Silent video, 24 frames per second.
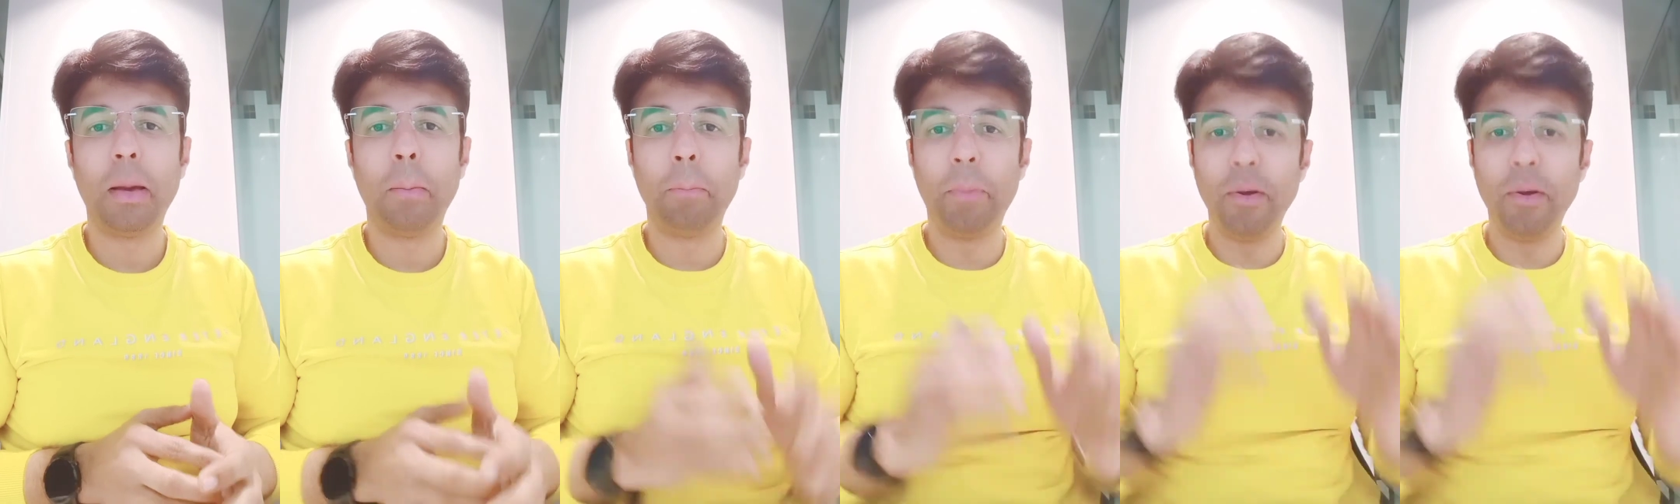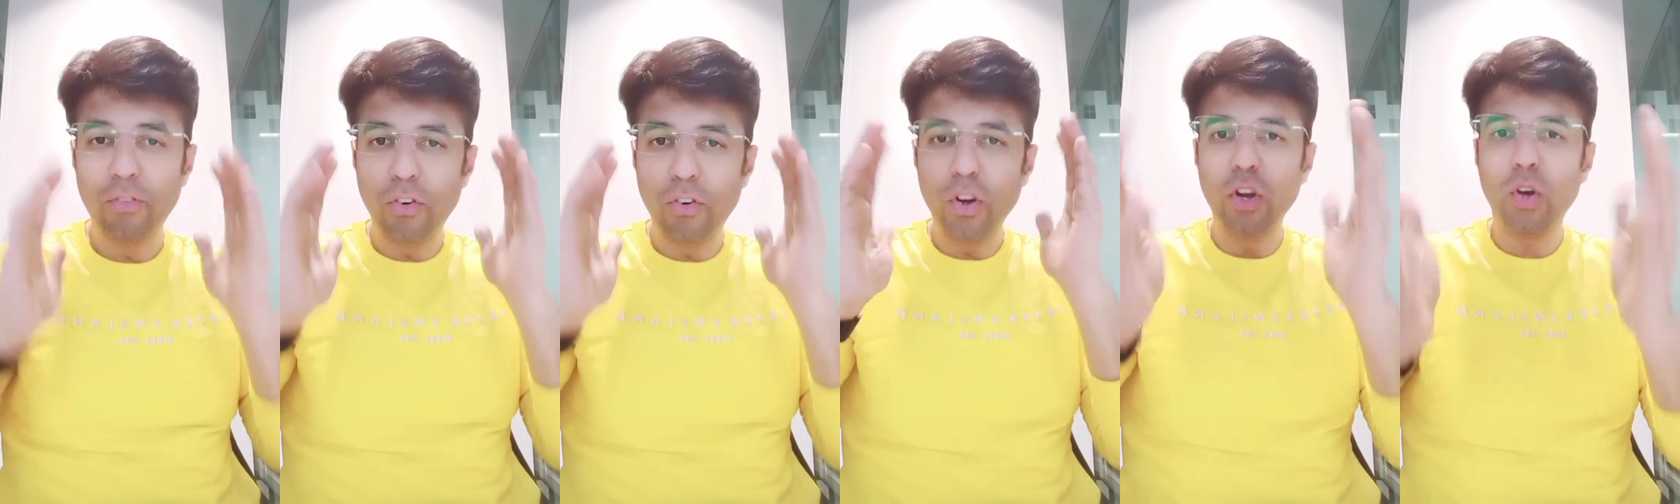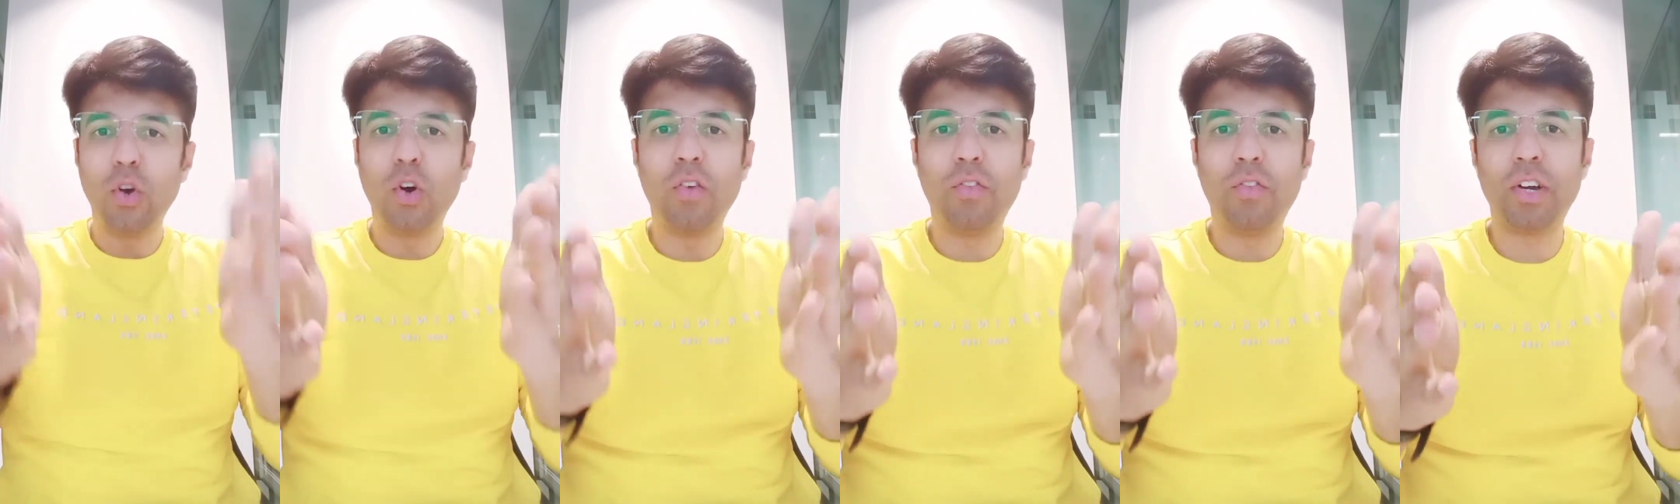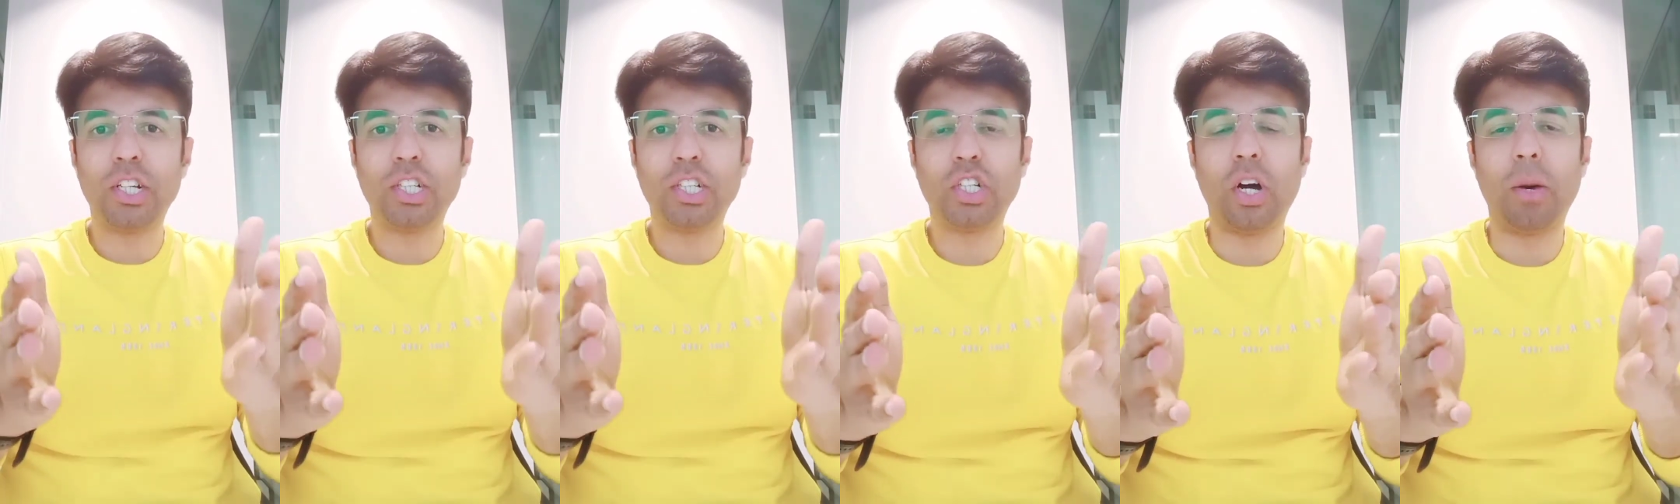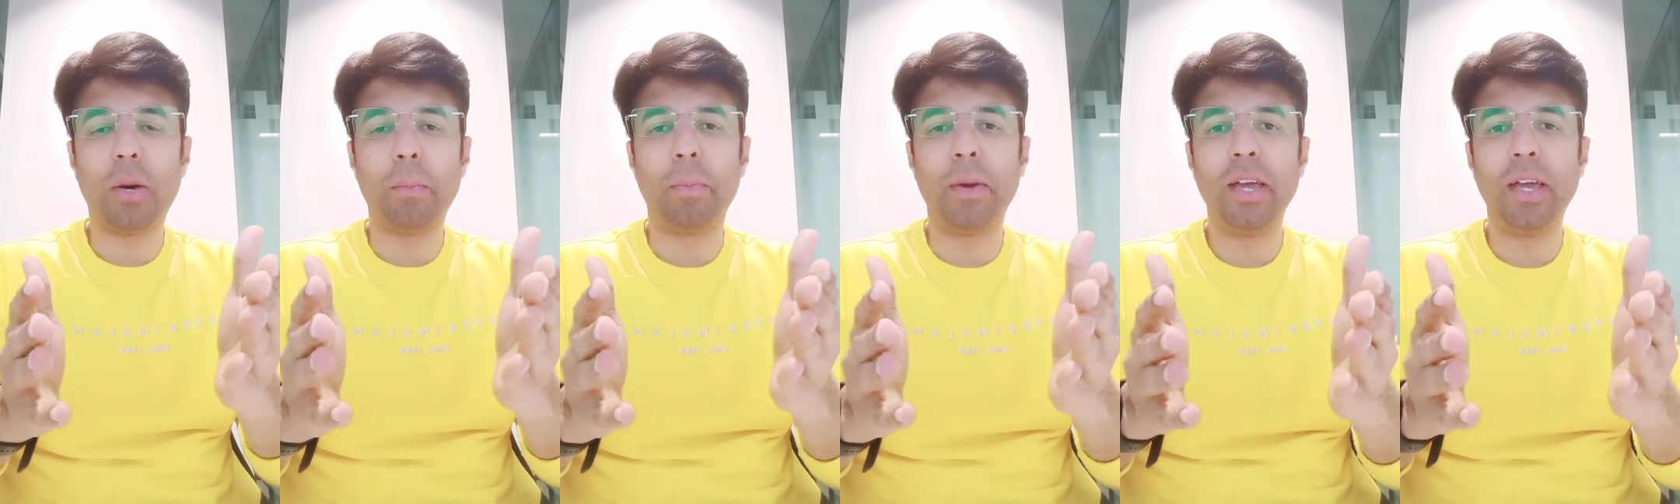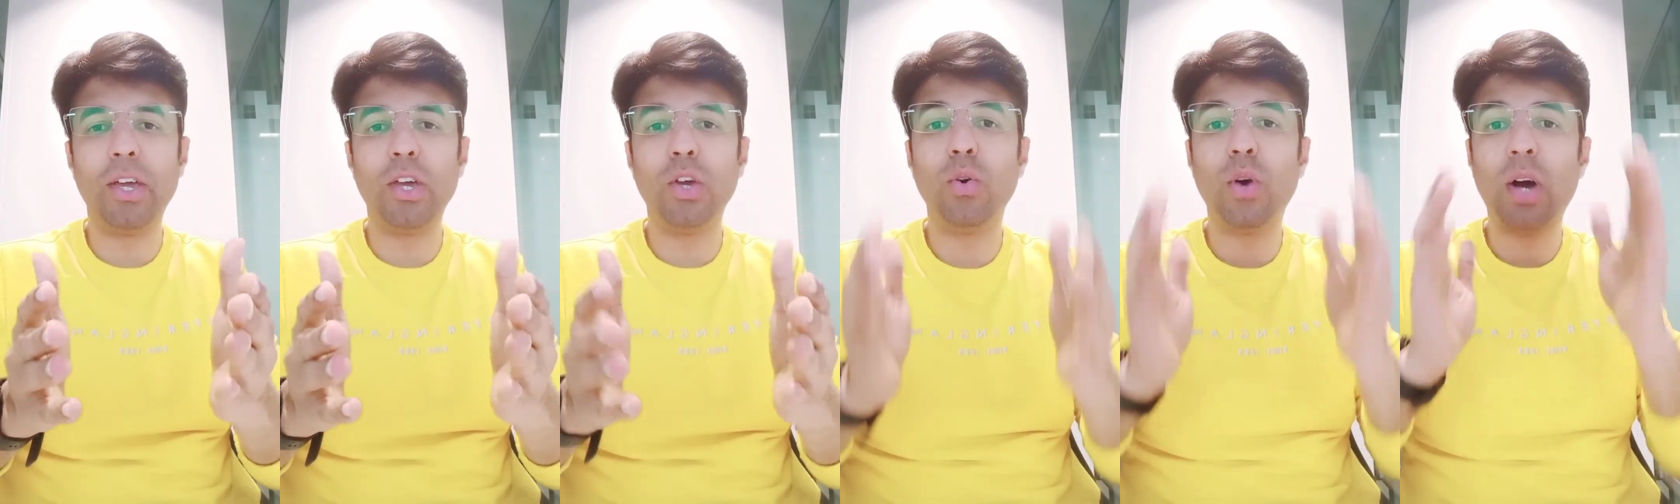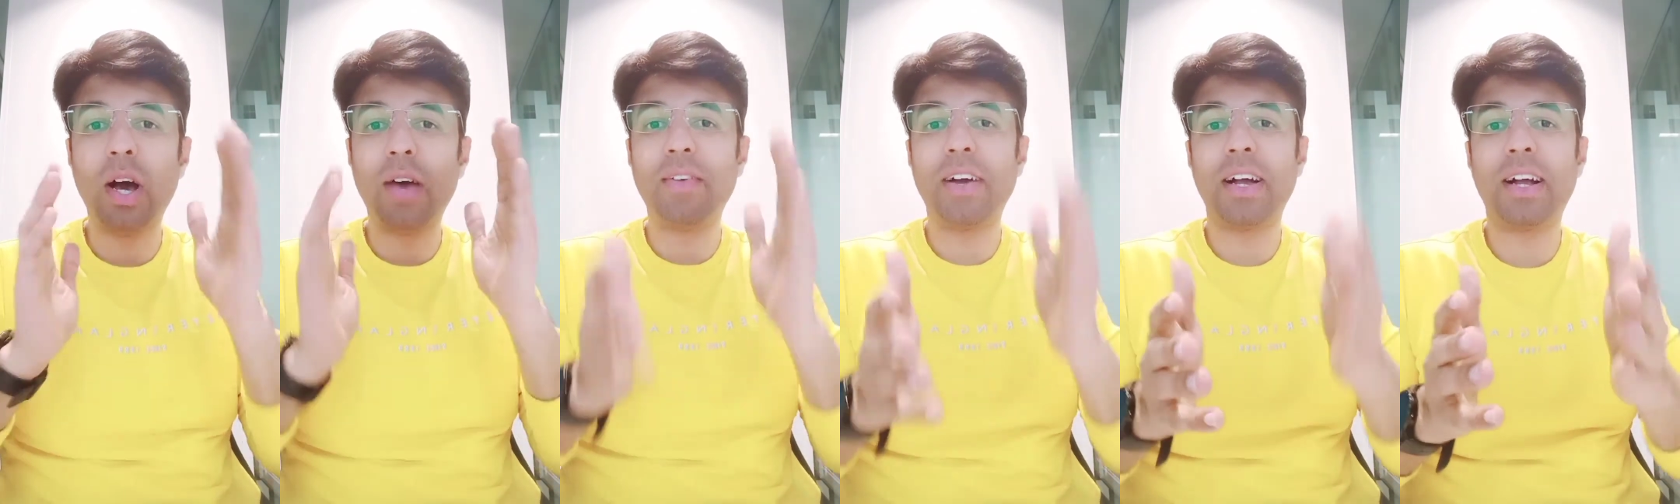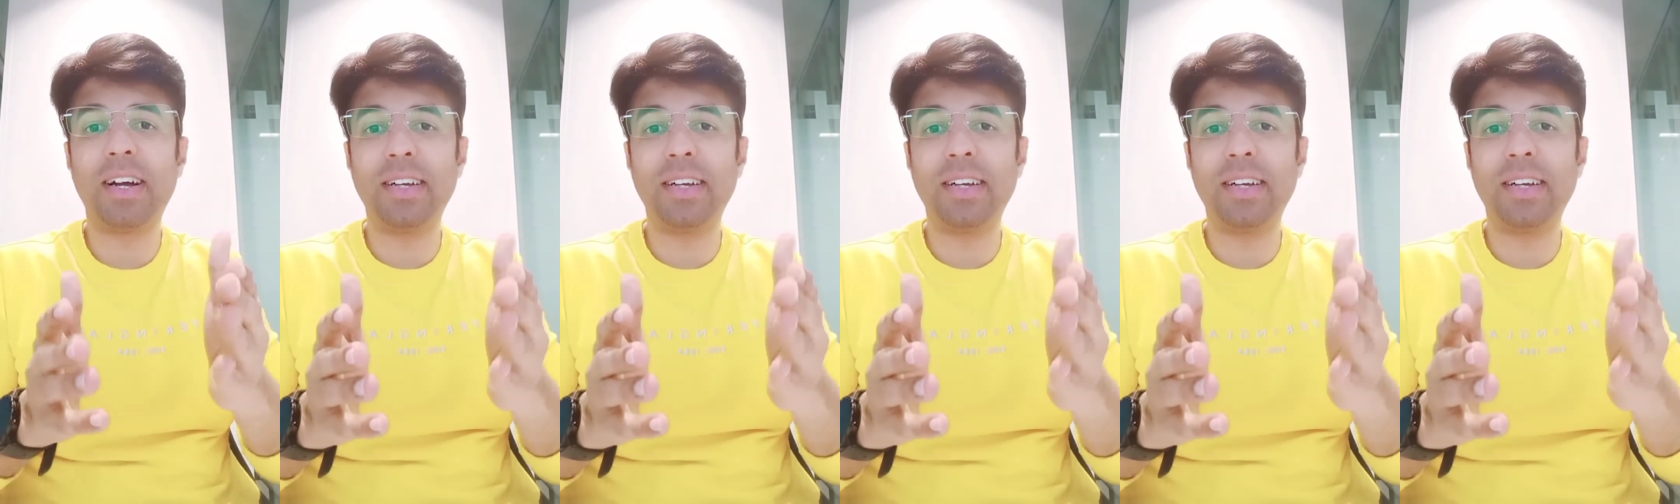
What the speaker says: Before you go for a shopping, you have a